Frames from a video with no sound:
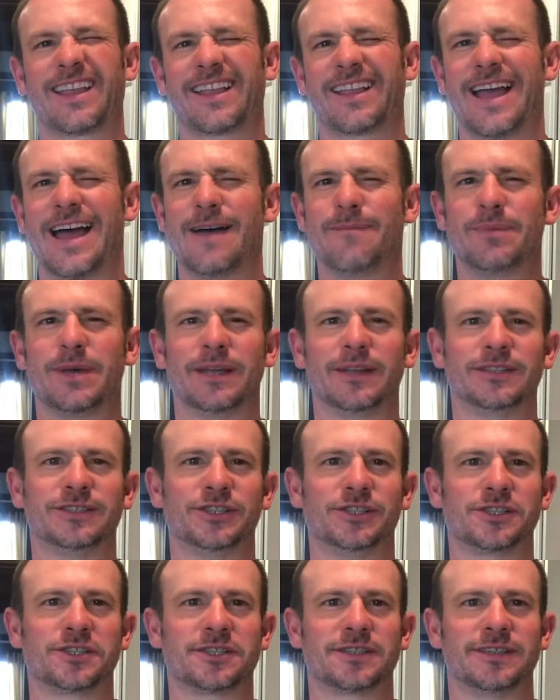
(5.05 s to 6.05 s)
I've been
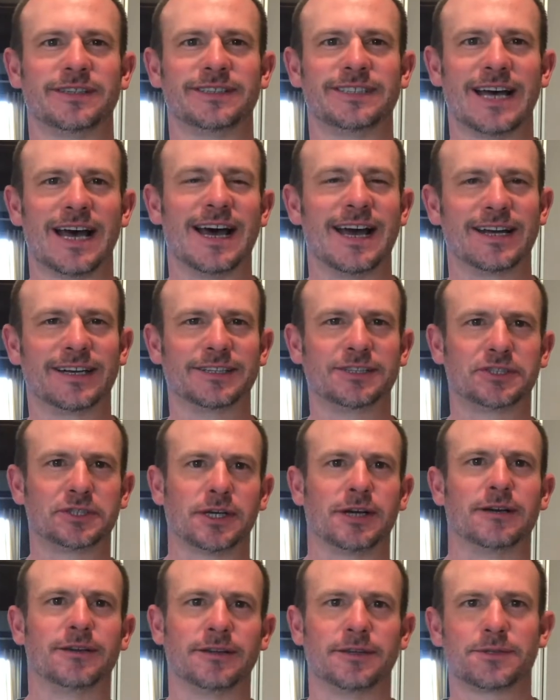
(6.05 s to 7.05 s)
just dying to
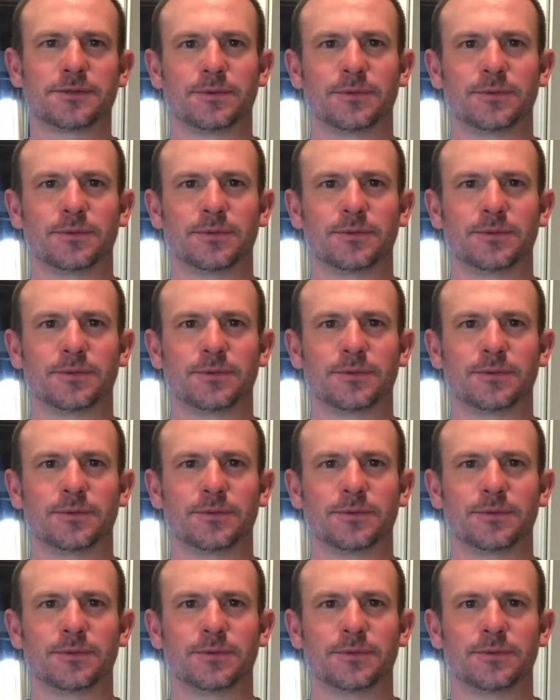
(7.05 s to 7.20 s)
share this